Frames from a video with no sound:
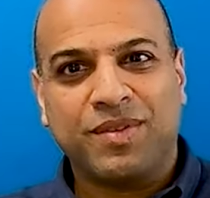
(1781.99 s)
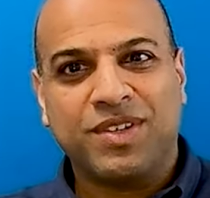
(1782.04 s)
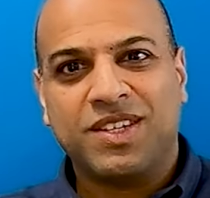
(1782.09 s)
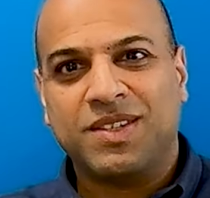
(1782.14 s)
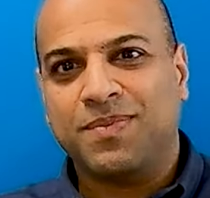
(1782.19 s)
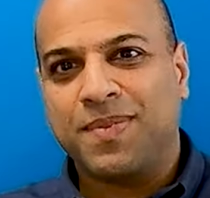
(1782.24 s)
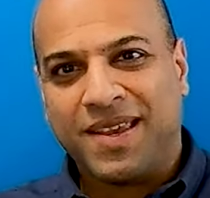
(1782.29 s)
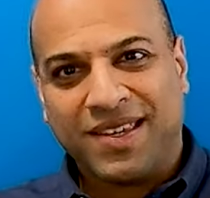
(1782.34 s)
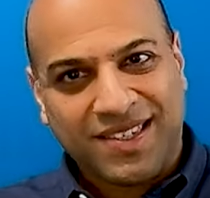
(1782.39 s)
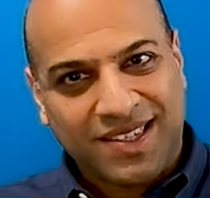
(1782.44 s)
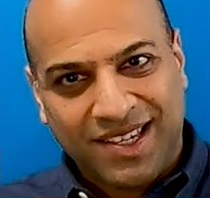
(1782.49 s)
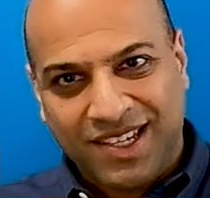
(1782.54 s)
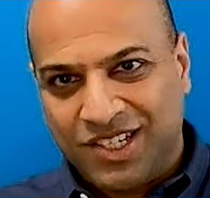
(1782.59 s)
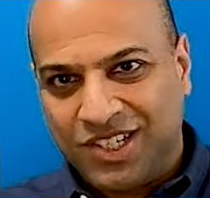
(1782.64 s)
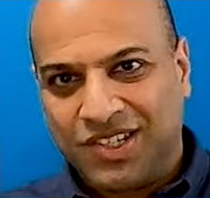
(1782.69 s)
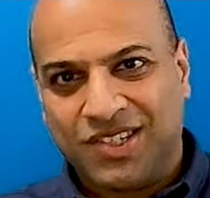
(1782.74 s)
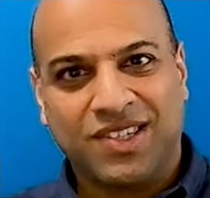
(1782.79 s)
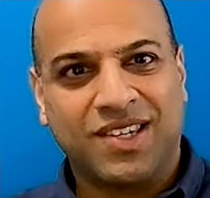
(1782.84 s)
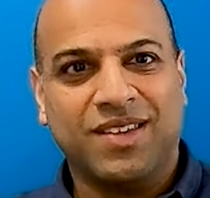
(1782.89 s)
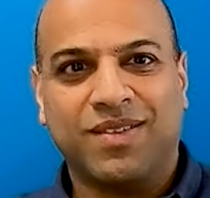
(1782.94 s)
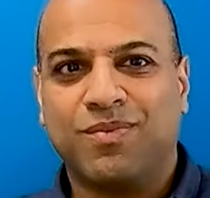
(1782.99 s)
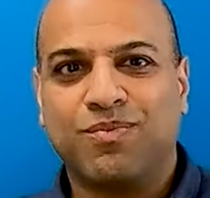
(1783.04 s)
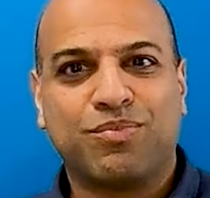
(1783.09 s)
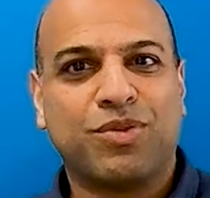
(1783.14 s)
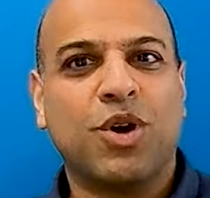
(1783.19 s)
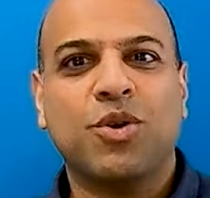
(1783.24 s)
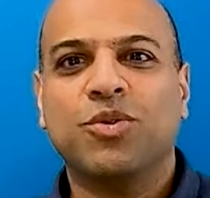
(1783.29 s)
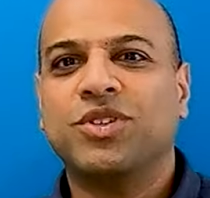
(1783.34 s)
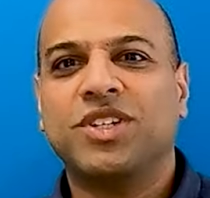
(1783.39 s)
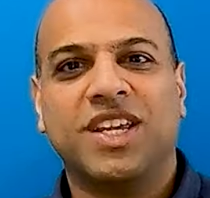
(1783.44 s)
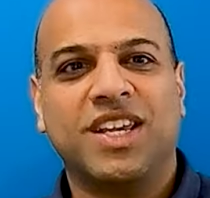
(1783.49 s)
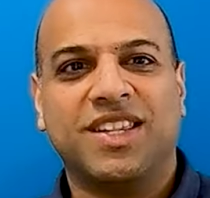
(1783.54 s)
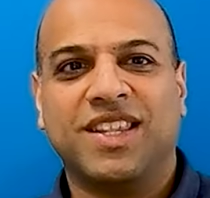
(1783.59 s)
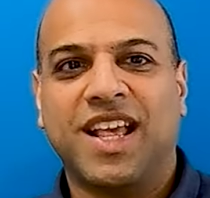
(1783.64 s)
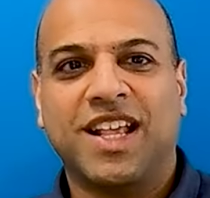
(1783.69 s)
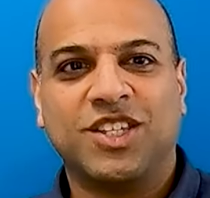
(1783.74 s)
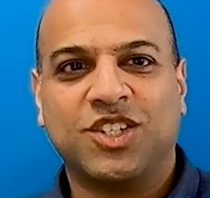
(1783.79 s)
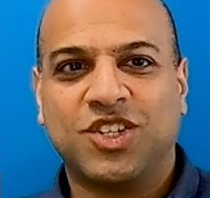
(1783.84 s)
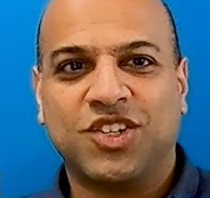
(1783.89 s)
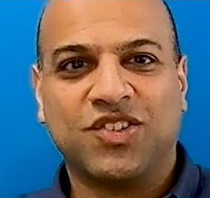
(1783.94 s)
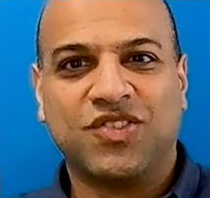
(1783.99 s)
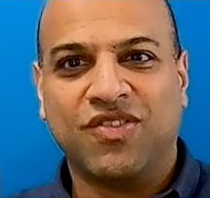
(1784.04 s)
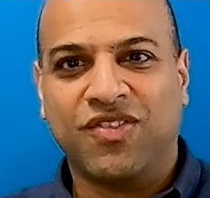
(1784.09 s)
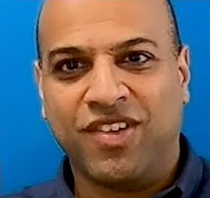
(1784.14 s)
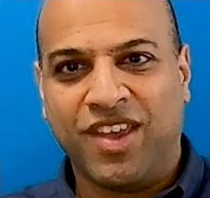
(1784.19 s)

which is basically just a protein that's just